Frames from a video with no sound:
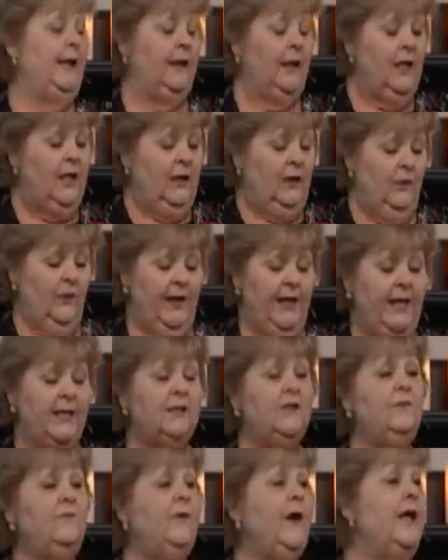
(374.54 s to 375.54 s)
We get to
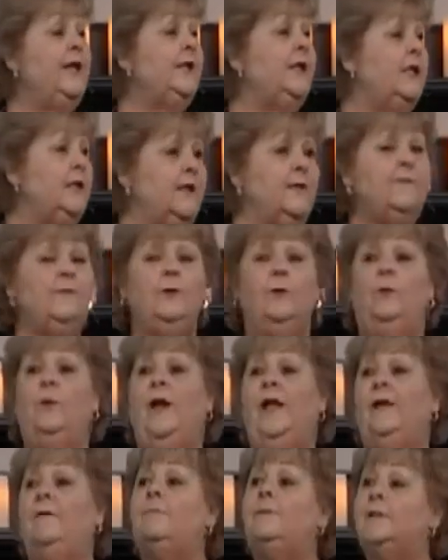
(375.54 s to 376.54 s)
find a different way
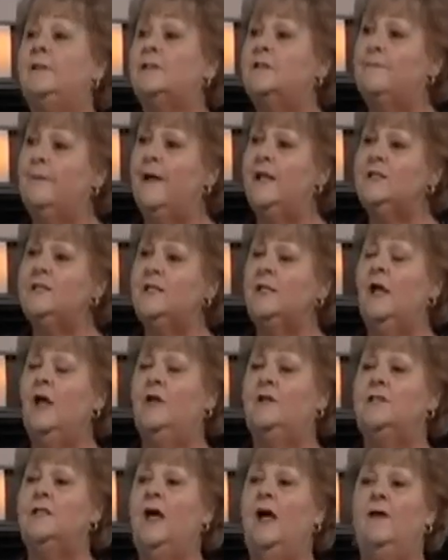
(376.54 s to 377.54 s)
of expressing
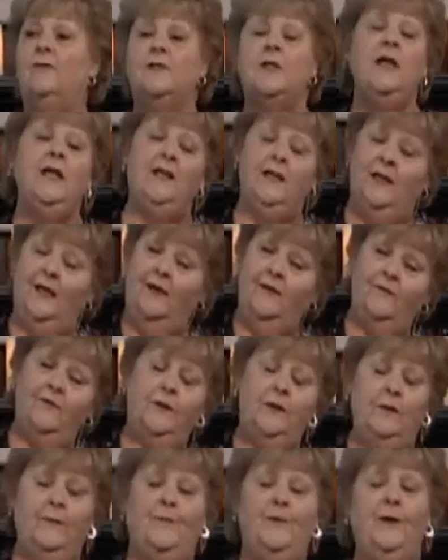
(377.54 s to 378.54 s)
ourselves if
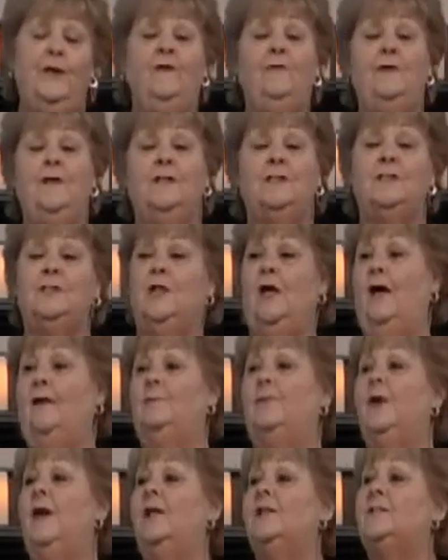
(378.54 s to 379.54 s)
the previous thought
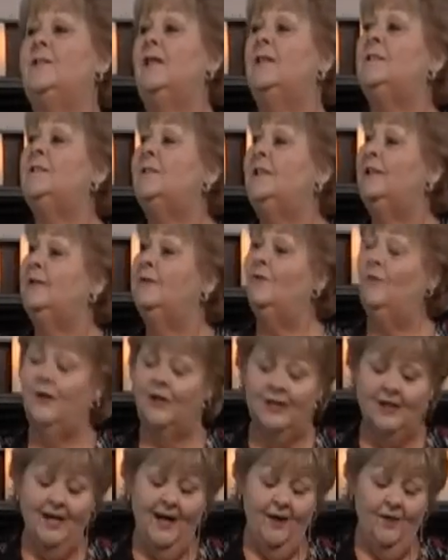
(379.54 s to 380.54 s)
process didn't work
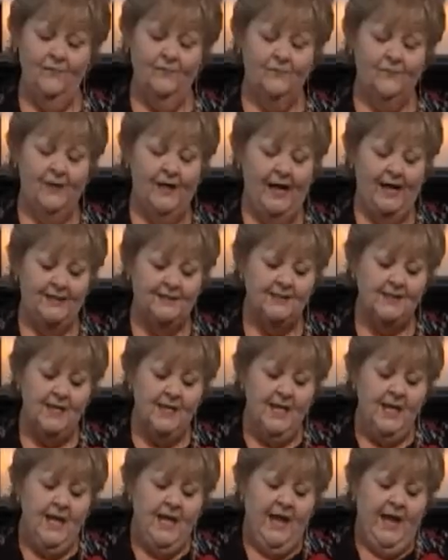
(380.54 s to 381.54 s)
out for us.
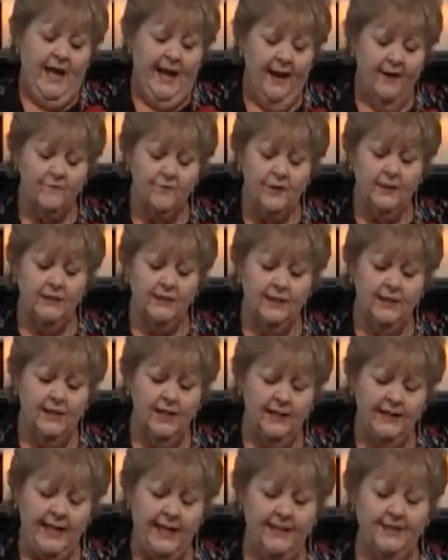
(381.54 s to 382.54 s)
Everything,
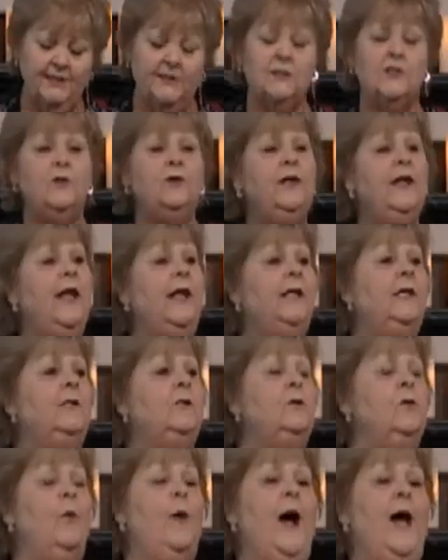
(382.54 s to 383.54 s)
again, is created
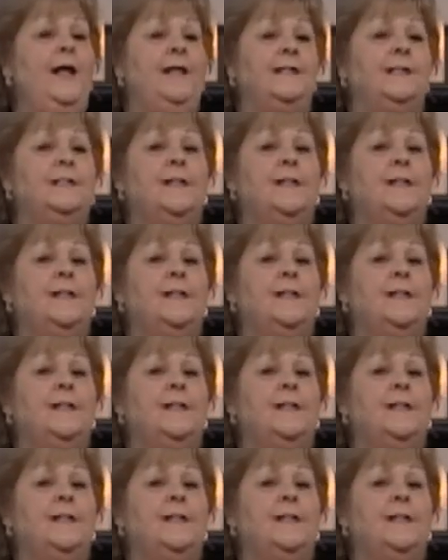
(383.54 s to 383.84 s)
twice.